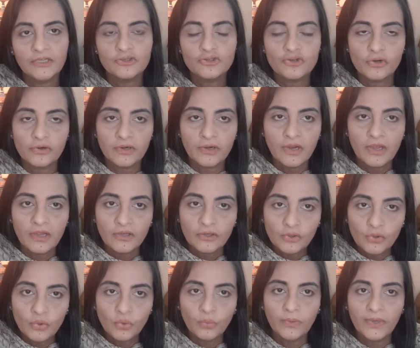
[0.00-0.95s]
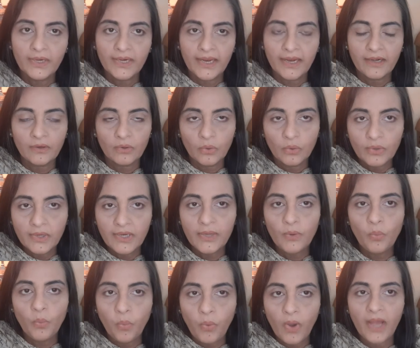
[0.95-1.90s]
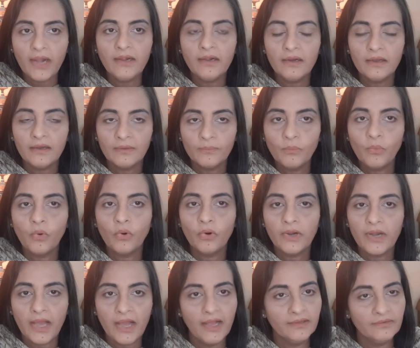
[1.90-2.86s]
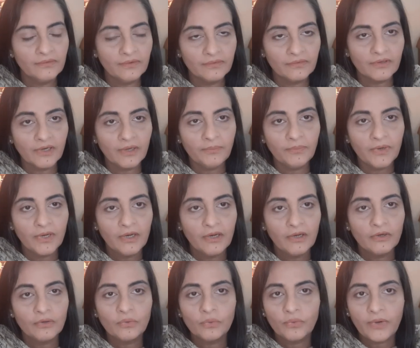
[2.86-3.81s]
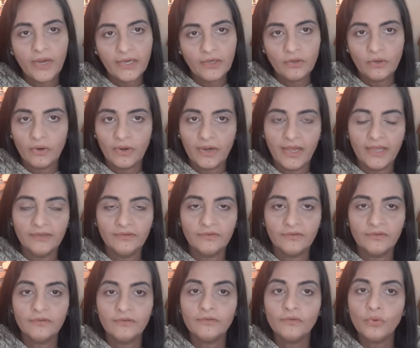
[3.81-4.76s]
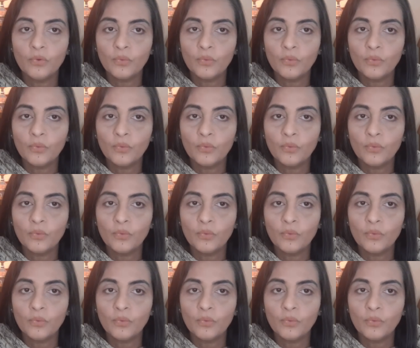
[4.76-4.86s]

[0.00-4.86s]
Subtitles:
Children, you will get only one board answer script to write your answers.